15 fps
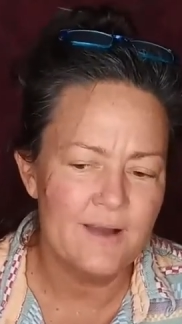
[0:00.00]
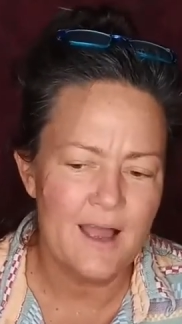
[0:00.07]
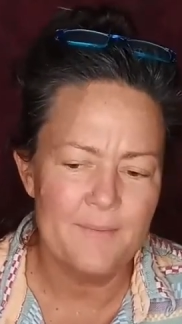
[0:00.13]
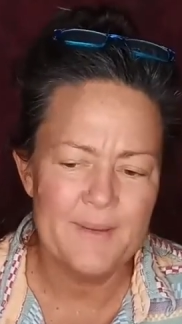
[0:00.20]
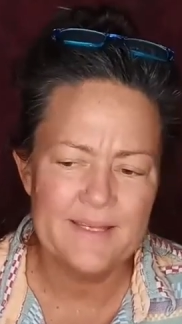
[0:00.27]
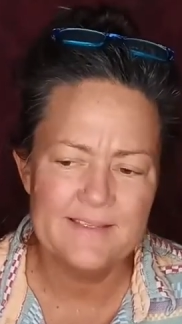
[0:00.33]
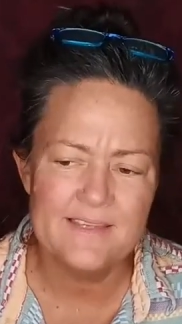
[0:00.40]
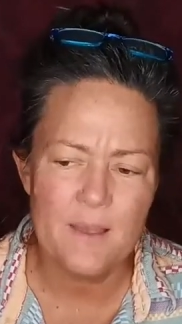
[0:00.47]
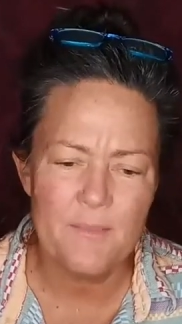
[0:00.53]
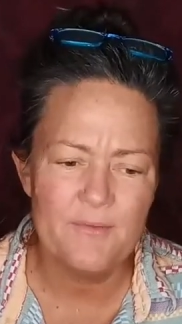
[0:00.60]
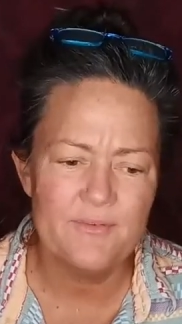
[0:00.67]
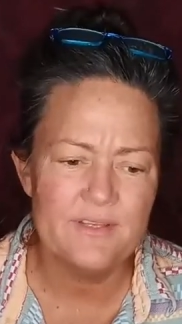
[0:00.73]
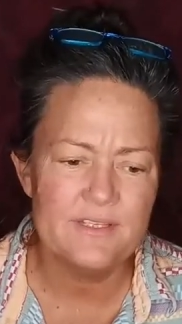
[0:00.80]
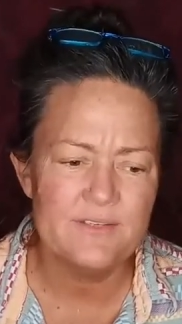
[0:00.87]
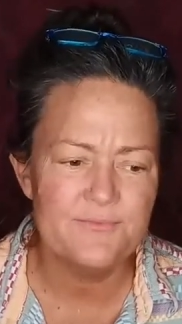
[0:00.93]
I mean, some of
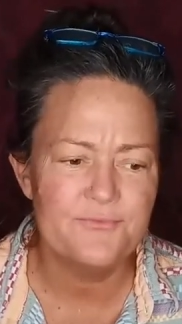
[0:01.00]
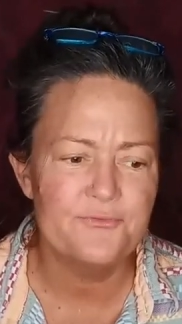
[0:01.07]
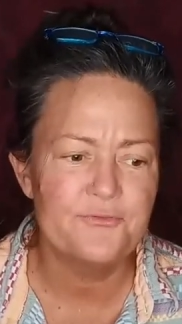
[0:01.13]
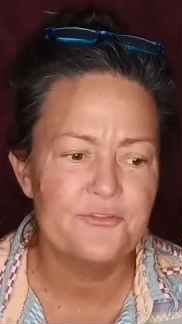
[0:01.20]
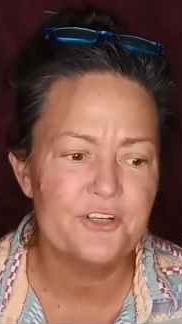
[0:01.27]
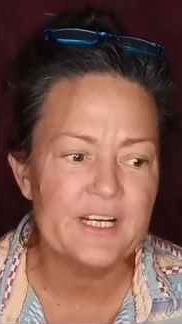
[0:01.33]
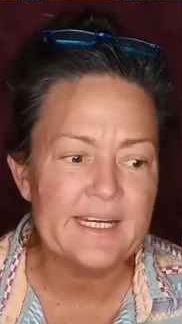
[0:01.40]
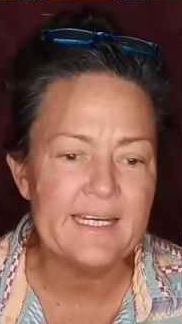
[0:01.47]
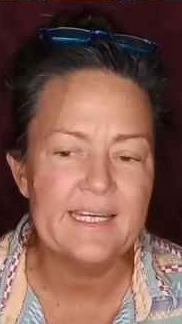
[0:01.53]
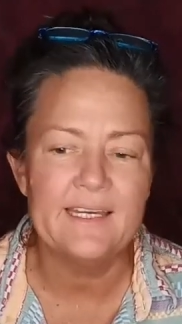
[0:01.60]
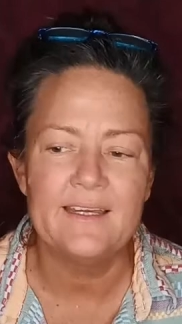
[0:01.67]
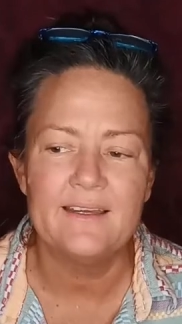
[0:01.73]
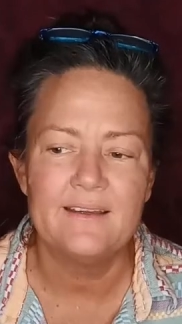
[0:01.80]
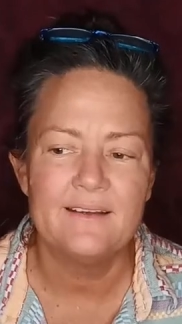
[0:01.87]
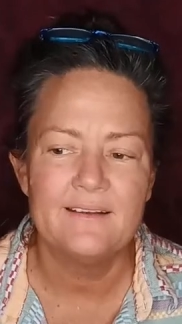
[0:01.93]
it's
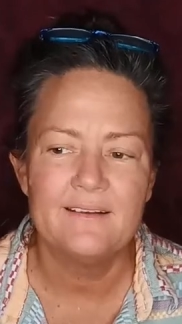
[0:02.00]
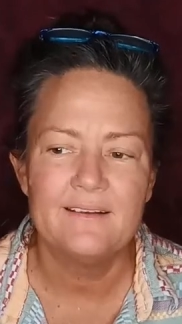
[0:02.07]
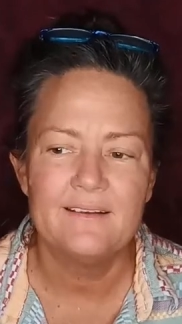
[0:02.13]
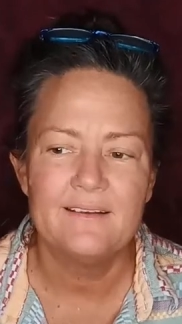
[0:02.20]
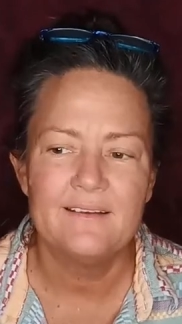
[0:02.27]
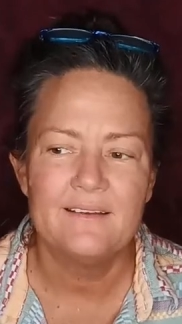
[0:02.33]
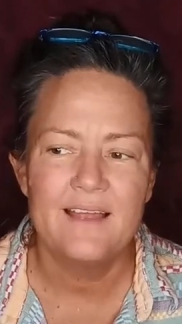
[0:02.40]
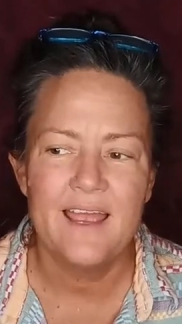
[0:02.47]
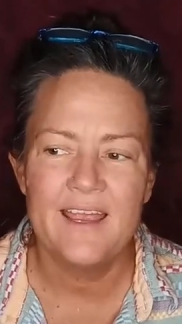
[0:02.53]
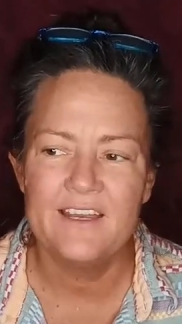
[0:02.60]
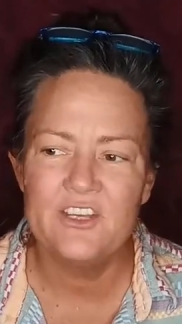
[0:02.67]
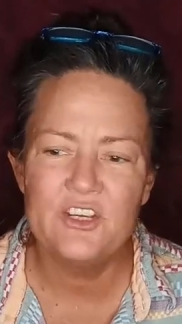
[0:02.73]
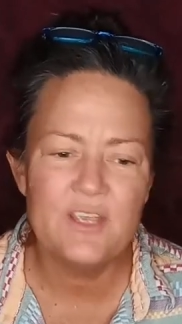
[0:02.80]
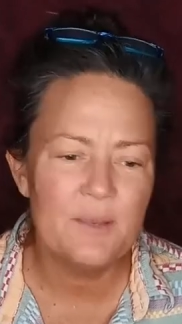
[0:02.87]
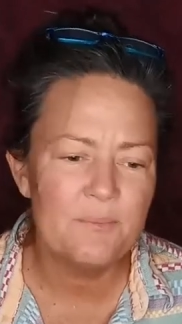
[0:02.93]
free and
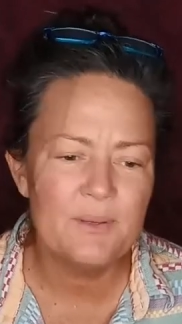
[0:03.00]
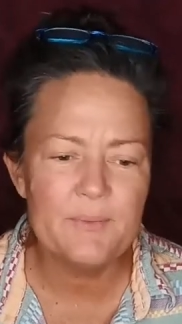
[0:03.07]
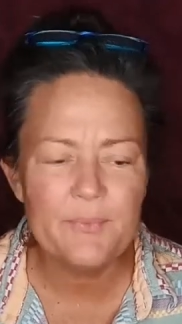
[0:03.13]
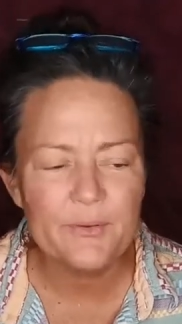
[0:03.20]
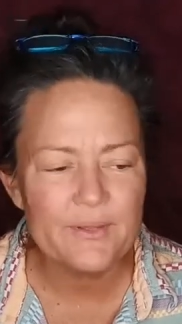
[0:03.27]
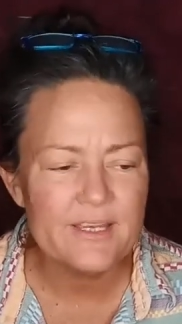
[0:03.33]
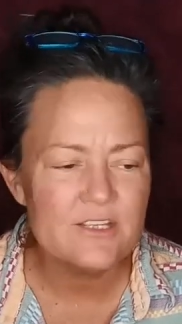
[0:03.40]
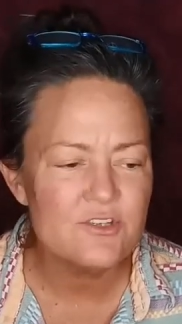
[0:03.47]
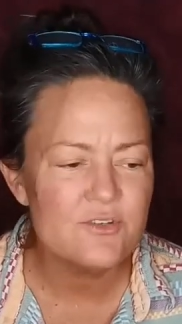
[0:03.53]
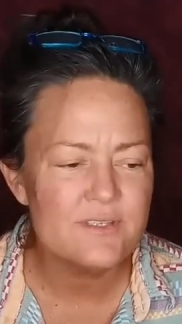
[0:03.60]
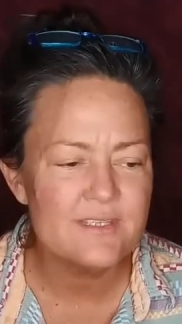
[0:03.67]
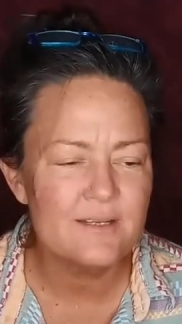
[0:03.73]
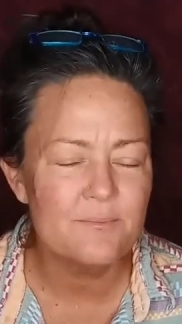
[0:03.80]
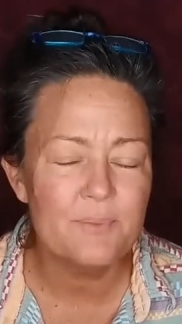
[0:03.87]
you get people interested.